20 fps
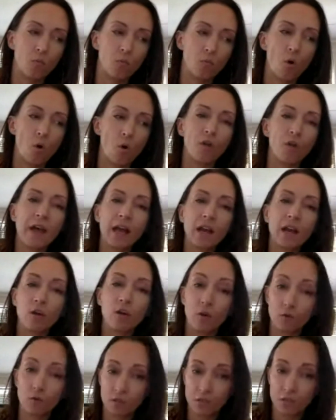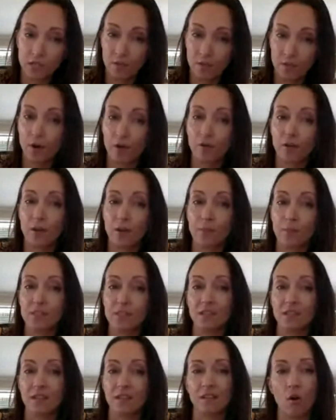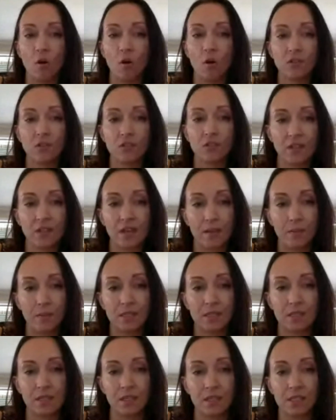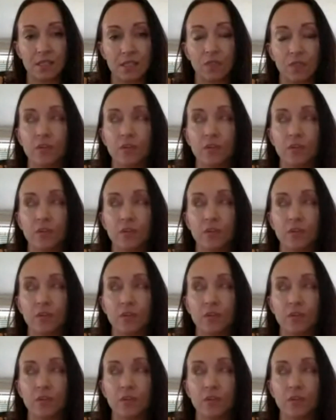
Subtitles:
what that loyalty program is going to cost their business.